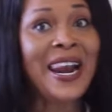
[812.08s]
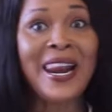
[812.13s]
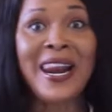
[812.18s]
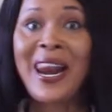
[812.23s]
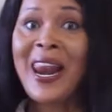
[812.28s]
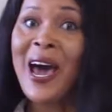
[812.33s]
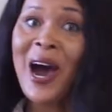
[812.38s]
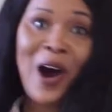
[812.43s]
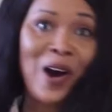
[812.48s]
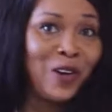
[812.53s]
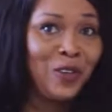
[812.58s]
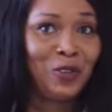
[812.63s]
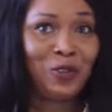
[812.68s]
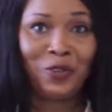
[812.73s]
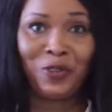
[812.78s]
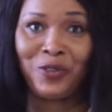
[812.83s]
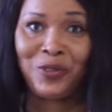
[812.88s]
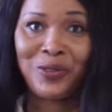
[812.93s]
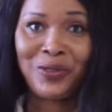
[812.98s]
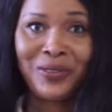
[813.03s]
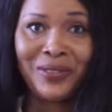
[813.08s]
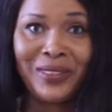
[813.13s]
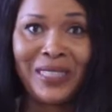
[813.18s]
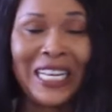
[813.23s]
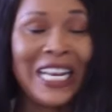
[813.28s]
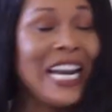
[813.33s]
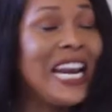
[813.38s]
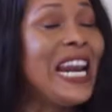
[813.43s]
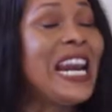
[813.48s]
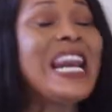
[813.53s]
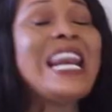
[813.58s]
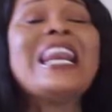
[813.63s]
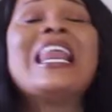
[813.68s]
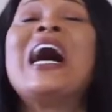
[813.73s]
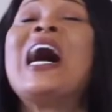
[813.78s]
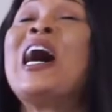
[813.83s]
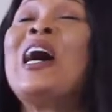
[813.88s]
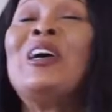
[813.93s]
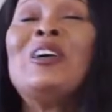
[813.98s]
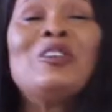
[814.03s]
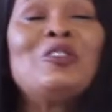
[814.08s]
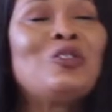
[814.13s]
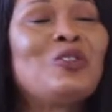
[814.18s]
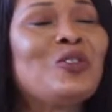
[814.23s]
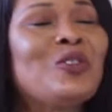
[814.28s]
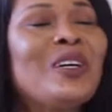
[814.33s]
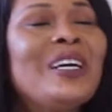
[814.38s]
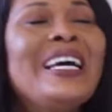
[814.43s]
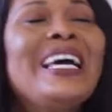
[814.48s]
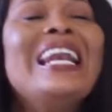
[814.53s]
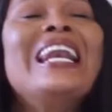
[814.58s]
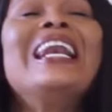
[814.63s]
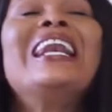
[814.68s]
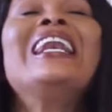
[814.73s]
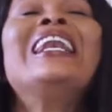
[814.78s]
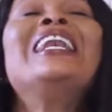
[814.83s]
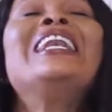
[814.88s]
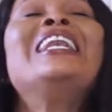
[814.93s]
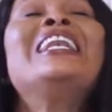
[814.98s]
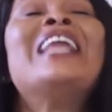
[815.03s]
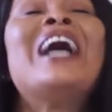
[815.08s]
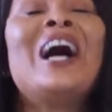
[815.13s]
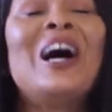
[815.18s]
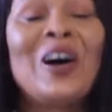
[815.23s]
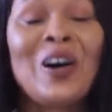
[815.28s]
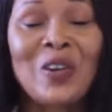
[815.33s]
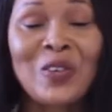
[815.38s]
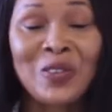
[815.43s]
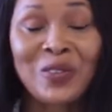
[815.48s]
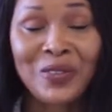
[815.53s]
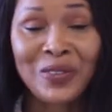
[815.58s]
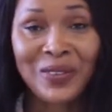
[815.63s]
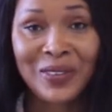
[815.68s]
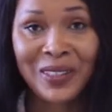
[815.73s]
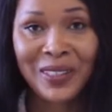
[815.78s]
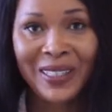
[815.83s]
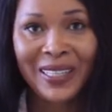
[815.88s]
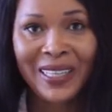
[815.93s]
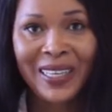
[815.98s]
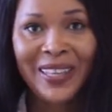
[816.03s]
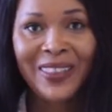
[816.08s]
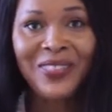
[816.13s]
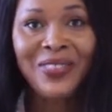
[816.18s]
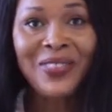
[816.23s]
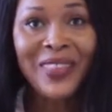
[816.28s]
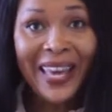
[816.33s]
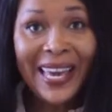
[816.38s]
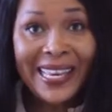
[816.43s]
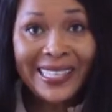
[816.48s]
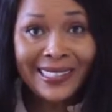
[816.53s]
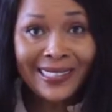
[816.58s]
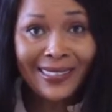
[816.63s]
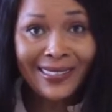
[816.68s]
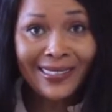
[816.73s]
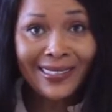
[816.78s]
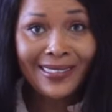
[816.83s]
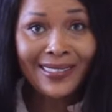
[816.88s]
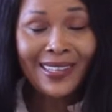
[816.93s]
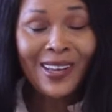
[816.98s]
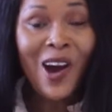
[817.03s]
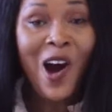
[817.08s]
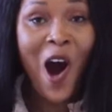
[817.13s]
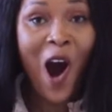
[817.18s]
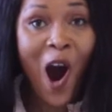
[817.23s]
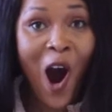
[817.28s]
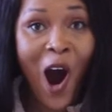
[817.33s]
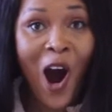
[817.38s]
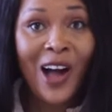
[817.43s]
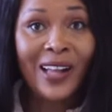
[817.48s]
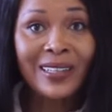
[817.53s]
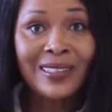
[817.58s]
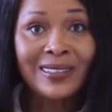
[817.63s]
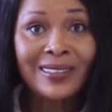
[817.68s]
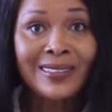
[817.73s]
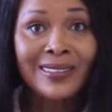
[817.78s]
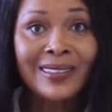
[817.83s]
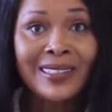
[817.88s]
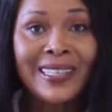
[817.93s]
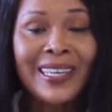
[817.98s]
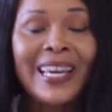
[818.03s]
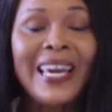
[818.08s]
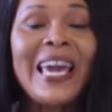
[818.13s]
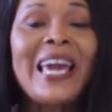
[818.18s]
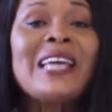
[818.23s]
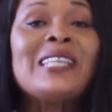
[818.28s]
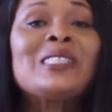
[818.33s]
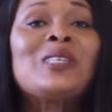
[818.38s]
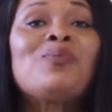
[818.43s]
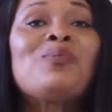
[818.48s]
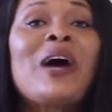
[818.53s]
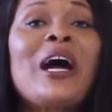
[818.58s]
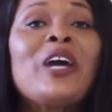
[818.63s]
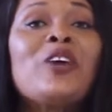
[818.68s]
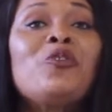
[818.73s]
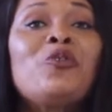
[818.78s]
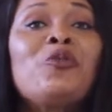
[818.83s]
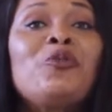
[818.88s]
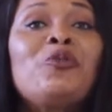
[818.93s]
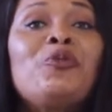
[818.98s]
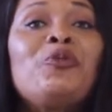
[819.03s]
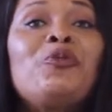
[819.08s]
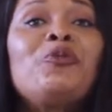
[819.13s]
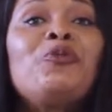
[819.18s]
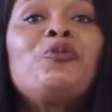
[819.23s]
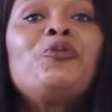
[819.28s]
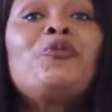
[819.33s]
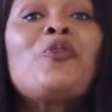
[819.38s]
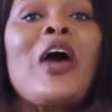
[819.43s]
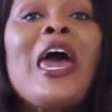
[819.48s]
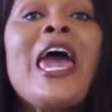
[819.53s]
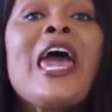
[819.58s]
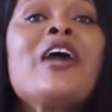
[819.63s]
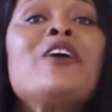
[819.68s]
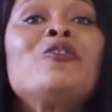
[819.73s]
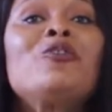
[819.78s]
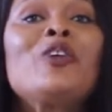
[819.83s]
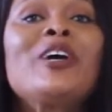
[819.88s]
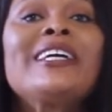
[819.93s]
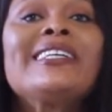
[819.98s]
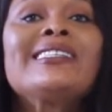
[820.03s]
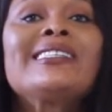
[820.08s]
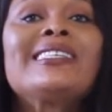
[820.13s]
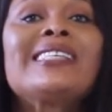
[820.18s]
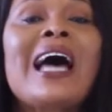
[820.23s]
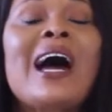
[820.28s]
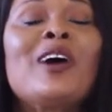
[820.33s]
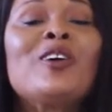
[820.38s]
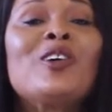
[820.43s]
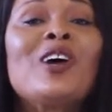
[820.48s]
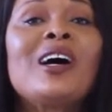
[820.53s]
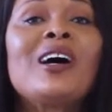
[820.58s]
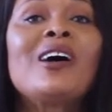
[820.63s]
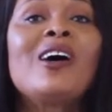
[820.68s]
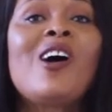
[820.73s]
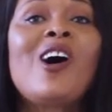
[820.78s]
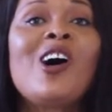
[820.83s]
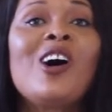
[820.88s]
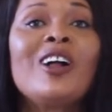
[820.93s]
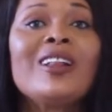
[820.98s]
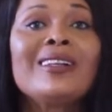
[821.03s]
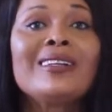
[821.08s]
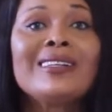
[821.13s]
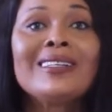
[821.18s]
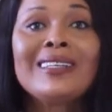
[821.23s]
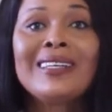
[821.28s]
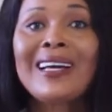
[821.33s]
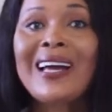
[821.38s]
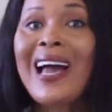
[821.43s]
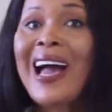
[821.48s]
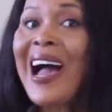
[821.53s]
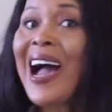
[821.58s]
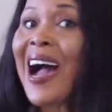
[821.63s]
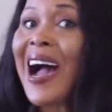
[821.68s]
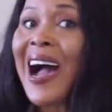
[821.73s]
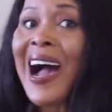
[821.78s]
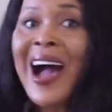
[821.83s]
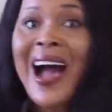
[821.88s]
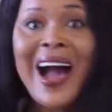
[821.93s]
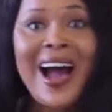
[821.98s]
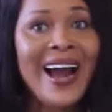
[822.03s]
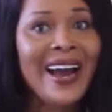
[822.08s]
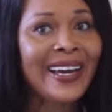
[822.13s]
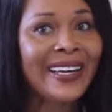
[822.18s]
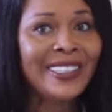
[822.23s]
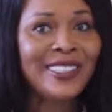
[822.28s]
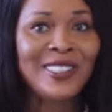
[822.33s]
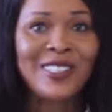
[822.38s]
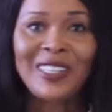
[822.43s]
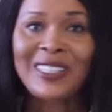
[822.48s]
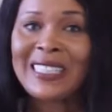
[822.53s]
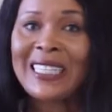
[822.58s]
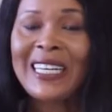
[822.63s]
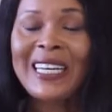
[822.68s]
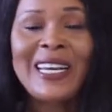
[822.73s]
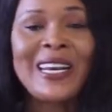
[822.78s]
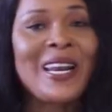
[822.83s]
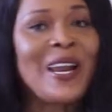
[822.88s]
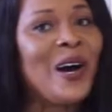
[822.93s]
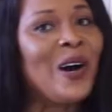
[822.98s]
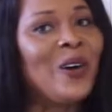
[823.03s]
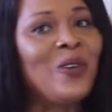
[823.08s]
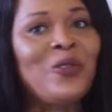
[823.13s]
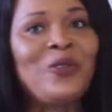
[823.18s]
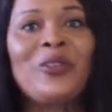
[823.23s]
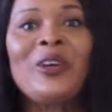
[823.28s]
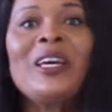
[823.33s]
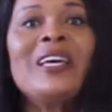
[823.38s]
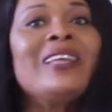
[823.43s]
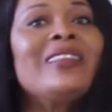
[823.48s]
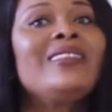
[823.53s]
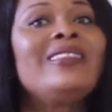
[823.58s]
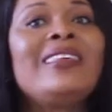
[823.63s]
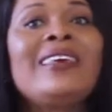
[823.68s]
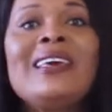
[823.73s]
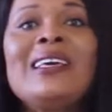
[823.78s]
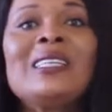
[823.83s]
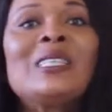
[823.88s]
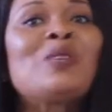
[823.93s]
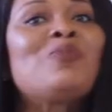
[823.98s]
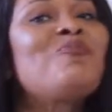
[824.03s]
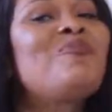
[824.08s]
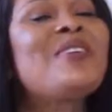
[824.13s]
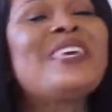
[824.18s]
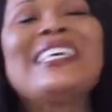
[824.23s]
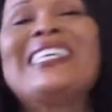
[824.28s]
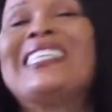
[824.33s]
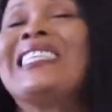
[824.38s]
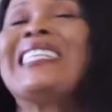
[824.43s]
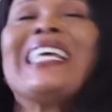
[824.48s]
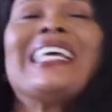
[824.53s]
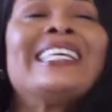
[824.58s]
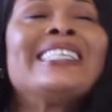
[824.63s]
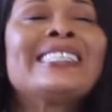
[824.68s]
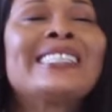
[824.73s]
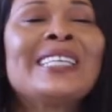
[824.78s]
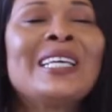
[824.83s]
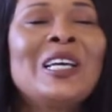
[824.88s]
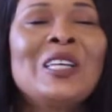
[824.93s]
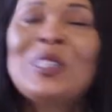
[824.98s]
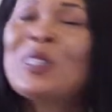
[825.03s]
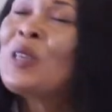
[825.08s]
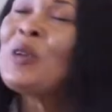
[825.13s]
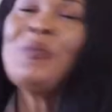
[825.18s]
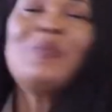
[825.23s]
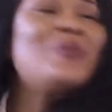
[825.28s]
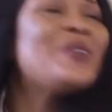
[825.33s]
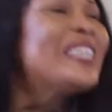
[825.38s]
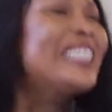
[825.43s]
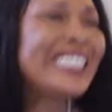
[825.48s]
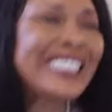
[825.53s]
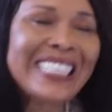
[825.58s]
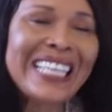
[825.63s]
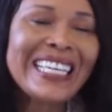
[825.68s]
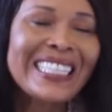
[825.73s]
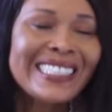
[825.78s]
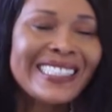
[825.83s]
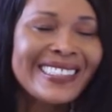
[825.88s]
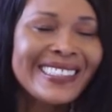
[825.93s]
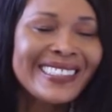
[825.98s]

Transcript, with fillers: Love, love, love. This haul, it's my favorite Zara haul. I just love these pieces to pieces.